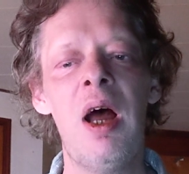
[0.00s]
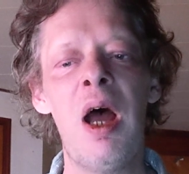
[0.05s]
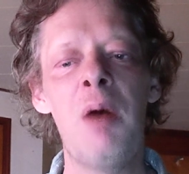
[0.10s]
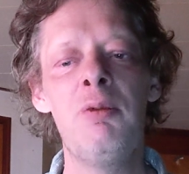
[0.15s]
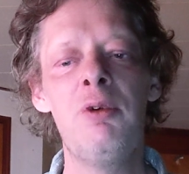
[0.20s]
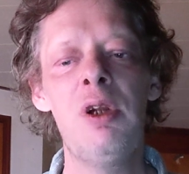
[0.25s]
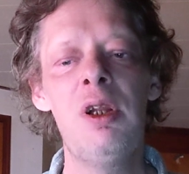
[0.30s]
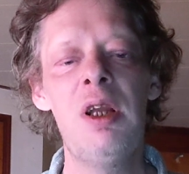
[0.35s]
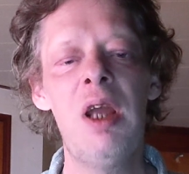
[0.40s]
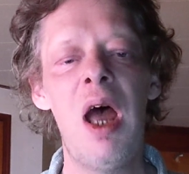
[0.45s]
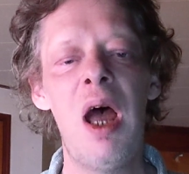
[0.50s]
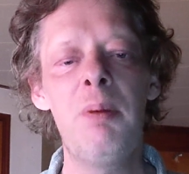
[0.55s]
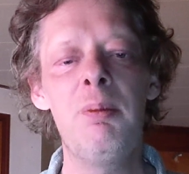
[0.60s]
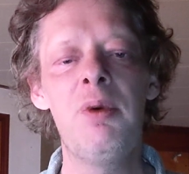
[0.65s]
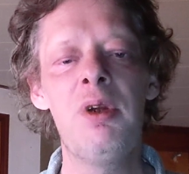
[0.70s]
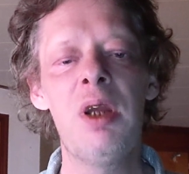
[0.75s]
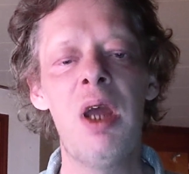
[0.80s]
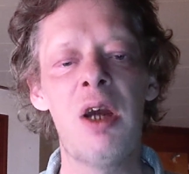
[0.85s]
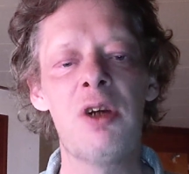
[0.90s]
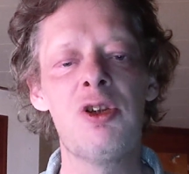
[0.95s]
I'm really
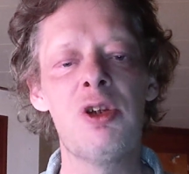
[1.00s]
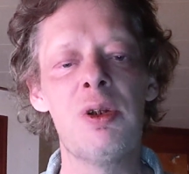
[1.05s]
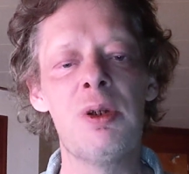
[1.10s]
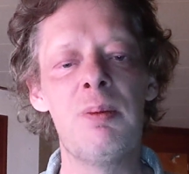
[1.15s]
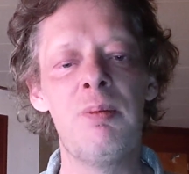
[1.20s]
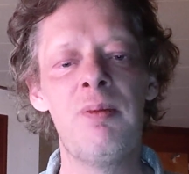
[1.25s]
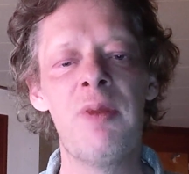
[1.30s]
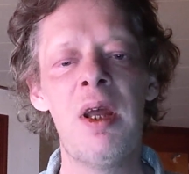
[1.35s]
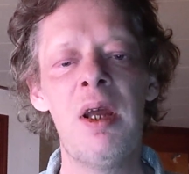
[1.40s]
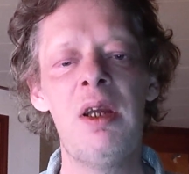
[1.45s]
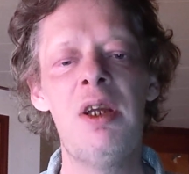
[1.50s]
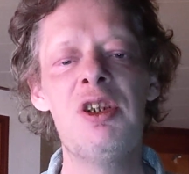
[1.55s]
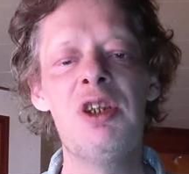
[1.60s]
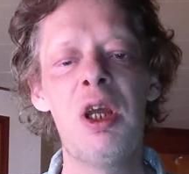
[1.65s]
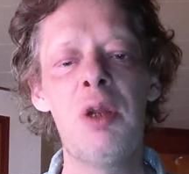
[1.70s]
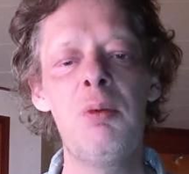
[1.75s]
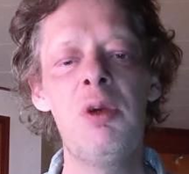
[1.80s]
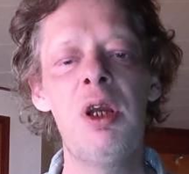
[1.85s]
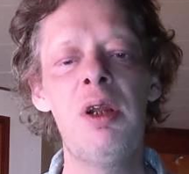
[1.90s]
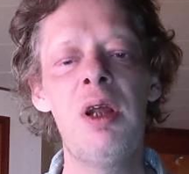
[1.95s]
happy, actually. He
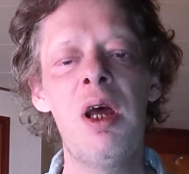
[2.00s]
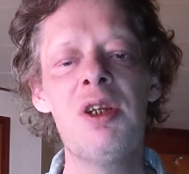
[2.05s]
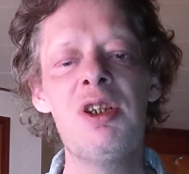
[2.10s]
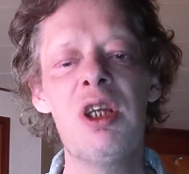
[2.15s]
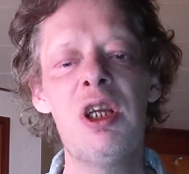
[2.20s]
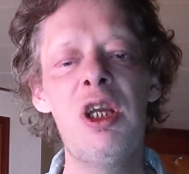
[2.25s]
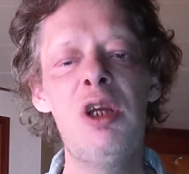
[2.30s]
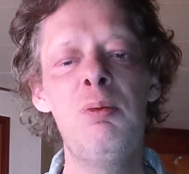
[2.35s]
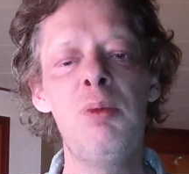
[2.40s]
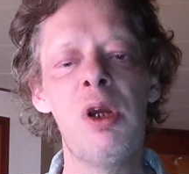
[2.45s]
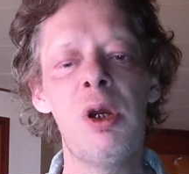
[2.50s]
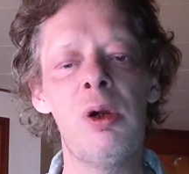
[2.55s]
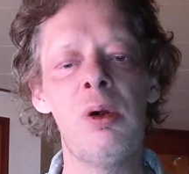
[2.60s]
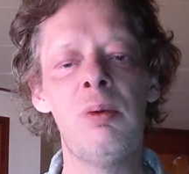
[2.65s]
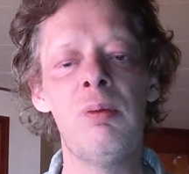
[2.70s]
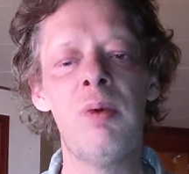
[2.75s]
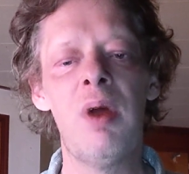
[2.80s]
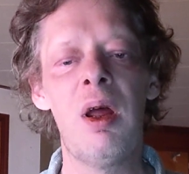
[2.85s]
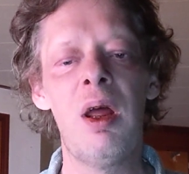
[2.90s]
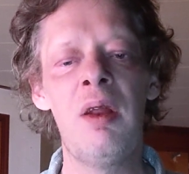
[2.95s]
sent me a nice
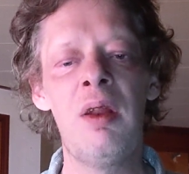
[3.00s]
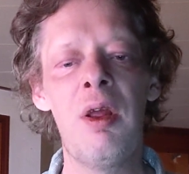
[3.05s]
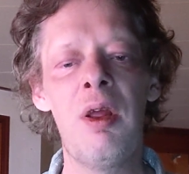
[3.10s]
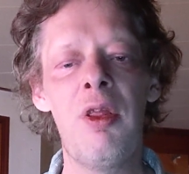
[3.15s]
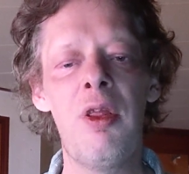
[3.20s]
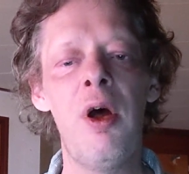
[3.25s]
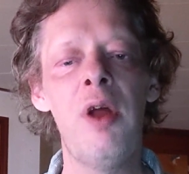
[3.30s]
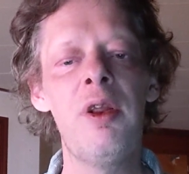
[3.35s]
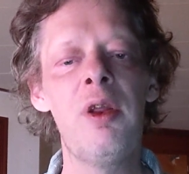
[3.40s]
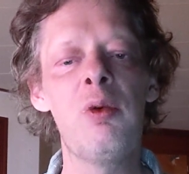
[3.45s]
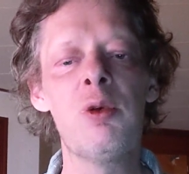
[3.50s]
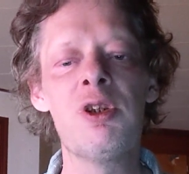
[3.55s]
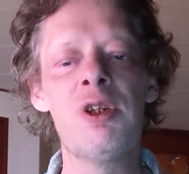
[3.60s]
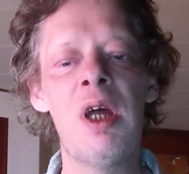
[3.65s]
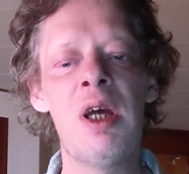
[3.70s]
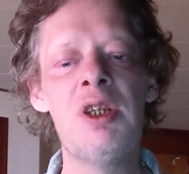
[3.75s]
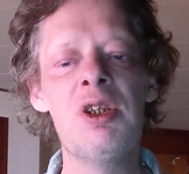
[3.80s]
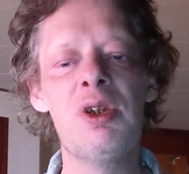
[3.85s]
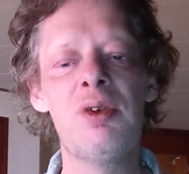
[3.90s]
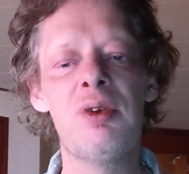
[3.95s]
email, and I thought that was
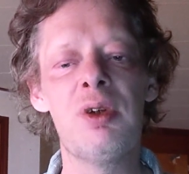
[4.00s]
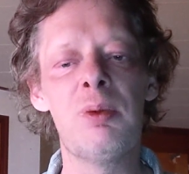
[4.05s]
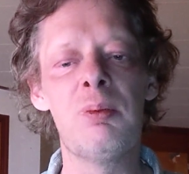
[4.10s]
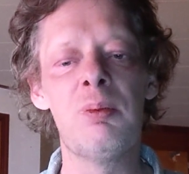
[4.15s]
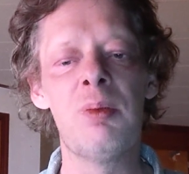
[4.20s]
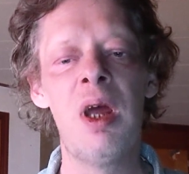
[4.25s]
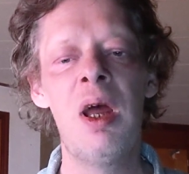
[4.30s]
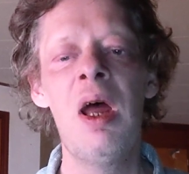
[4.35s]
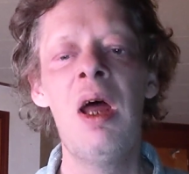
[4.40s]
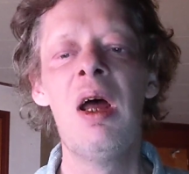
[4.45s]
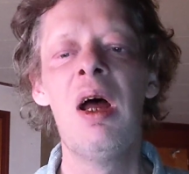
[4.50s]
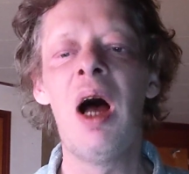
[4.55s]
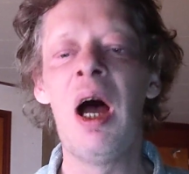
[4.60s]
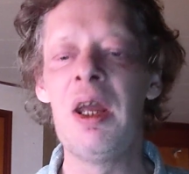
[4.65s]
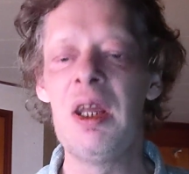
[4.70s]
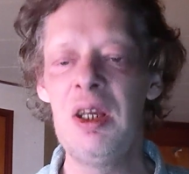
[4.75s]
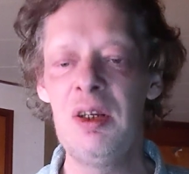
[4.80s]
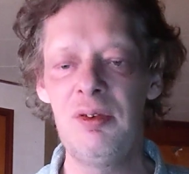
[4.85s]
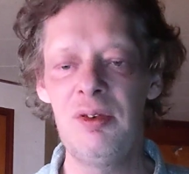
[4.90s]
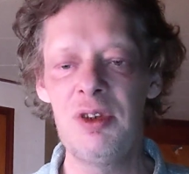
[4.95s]
nice of him.
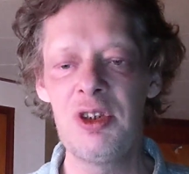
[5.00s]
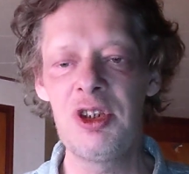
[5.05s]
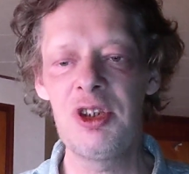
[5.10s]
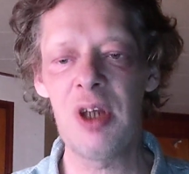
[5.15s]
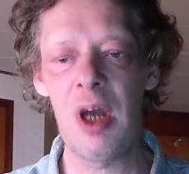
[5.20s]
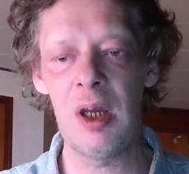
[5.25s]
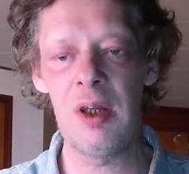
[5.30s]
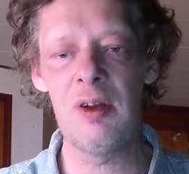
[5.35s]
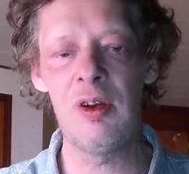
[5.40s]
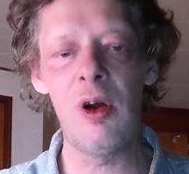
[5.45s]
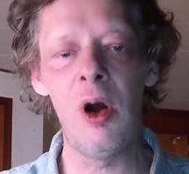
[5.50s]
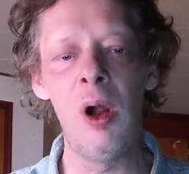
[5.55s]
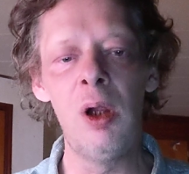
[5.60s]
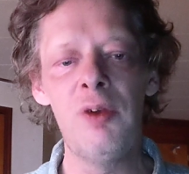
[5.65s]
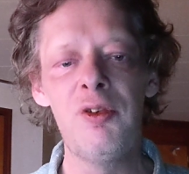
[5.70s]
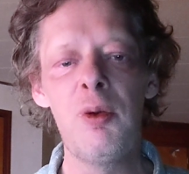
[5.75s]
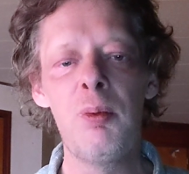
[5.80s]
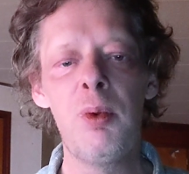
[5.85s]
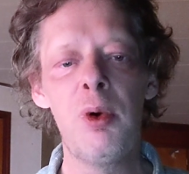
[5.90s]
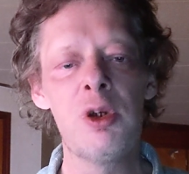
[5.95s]
I even signed
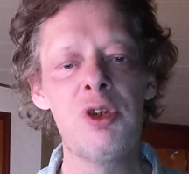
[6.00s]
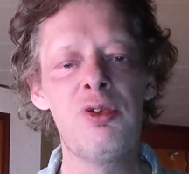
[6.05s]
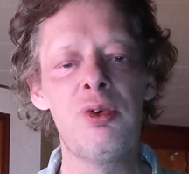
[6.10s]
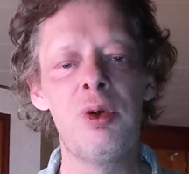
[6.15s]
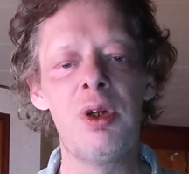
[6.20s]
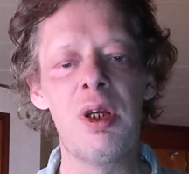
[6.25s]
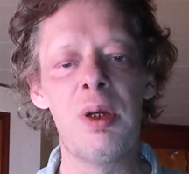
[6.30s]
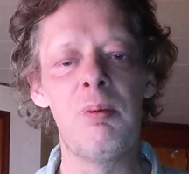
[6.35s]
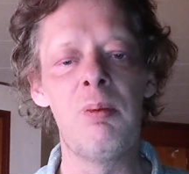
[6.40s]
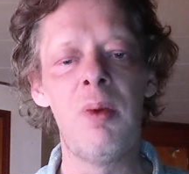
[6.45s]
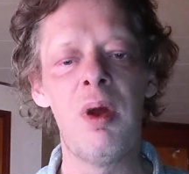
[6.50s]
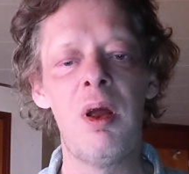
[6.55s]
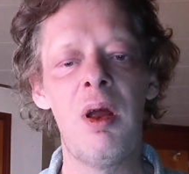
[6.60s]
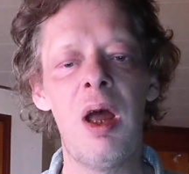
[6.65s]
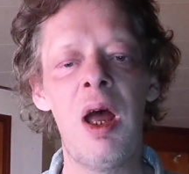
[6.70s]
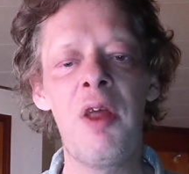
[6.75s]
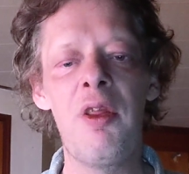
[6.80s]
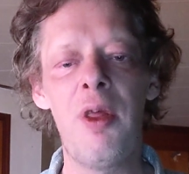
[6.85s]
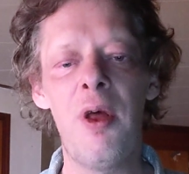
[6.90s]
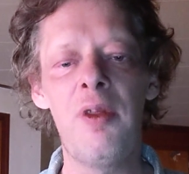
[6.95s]
all of the books for him.
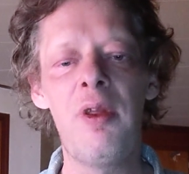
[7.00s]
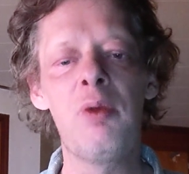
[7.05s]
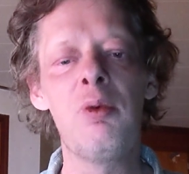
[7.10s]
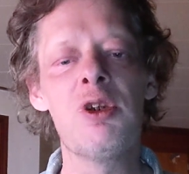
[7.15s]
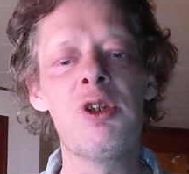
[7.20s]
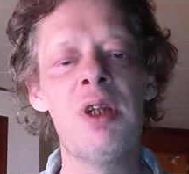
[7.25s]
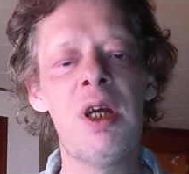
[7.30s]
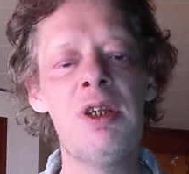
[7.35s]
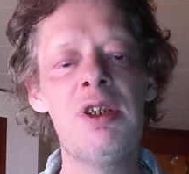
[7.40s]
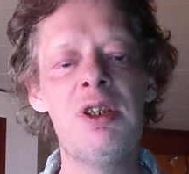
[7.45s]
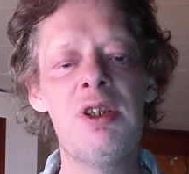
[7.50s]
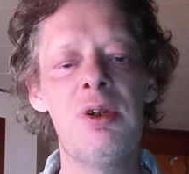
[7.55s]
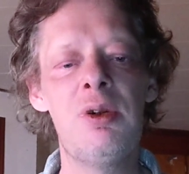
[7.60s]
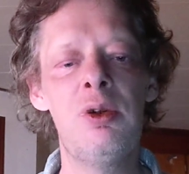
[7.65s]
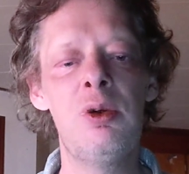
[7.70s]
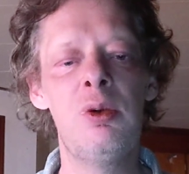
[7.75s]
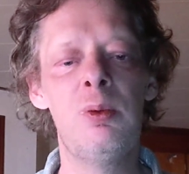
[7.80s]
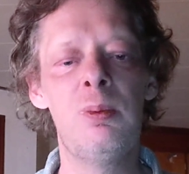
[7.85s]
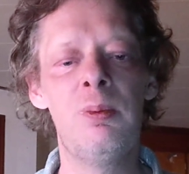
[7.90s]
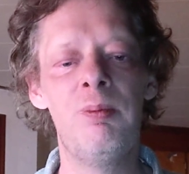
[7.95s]
I thought that was nice to
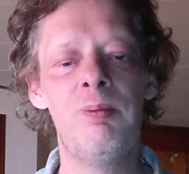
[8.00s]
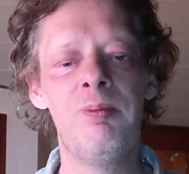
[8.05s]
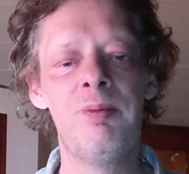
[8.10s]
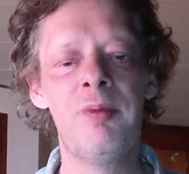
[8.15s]
do.